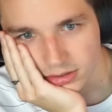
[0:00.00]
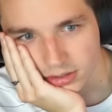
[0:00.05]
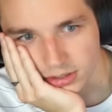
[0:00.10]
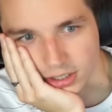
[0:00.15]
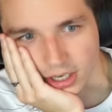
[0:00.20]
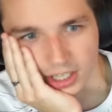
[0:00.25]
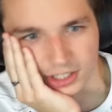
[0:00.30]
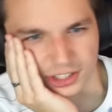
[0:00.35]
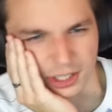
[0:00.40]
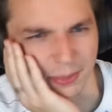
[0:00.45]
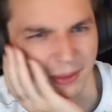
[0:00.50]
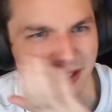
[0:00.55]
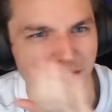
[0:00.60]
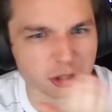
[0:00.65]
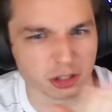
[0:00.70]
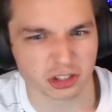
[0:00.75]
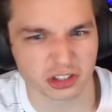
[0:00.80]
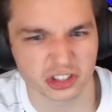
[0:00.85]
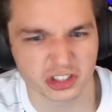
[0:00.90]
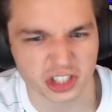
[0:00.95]
God, Jimbei
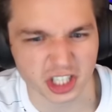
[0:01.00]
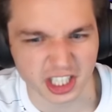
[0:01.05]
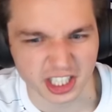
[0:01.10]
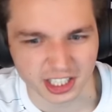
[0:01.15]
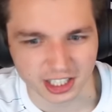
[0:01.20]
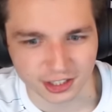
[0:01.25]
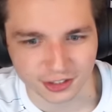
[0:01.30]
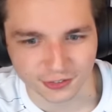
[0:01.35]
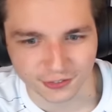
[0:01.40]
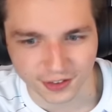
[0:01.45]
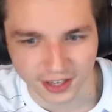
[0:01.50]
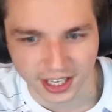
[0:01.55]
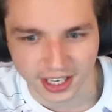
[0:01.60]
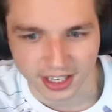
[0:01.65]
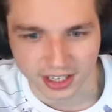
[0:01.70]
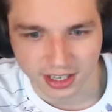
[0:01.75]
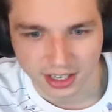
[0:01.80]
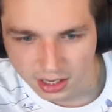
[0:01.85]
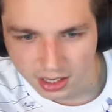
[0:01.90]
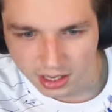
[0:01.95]
looks sick in his
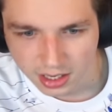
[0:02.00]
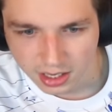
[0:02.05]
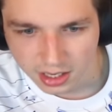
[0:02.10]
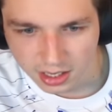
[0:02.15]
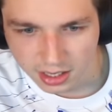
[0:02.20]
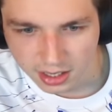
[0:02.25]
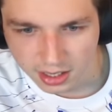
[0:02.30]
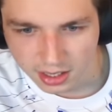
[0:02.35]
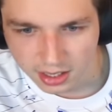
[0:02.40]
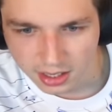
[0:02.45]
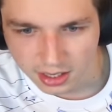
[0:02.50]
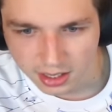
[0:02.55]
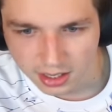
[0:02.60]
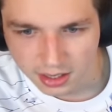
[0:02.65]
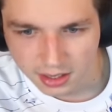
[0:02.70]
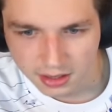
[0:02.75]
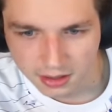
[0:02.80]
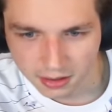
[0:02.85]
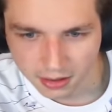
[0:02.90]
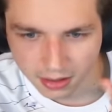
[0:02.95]
fit. Oh,